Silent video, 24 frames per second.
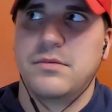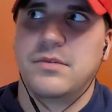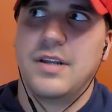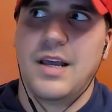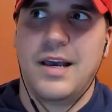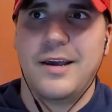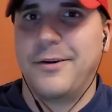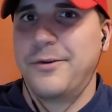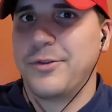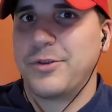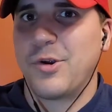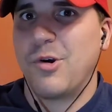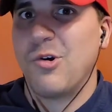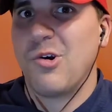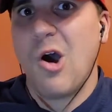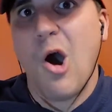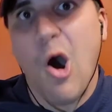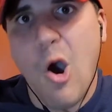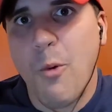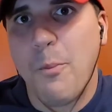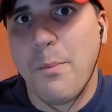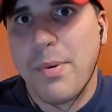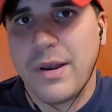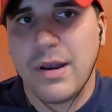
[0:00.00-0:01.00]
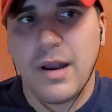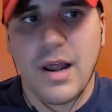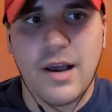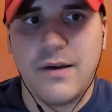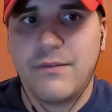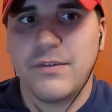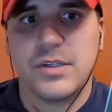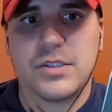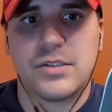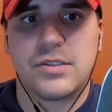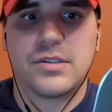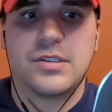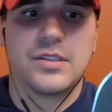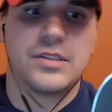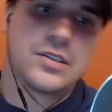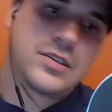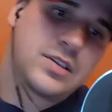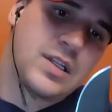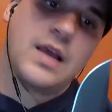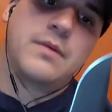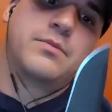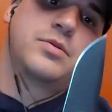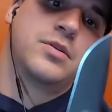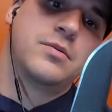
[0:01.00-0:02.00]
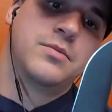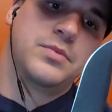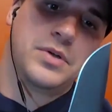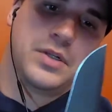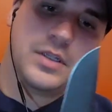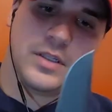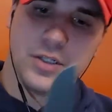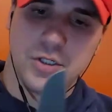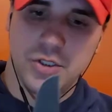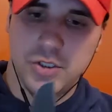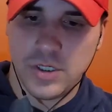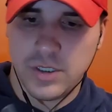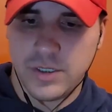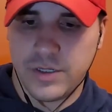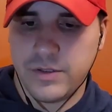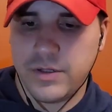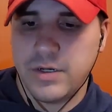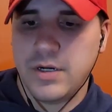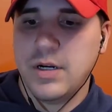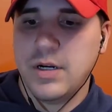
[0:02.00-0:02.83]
I don't throw it open, obviously, stab somebody in the jugular.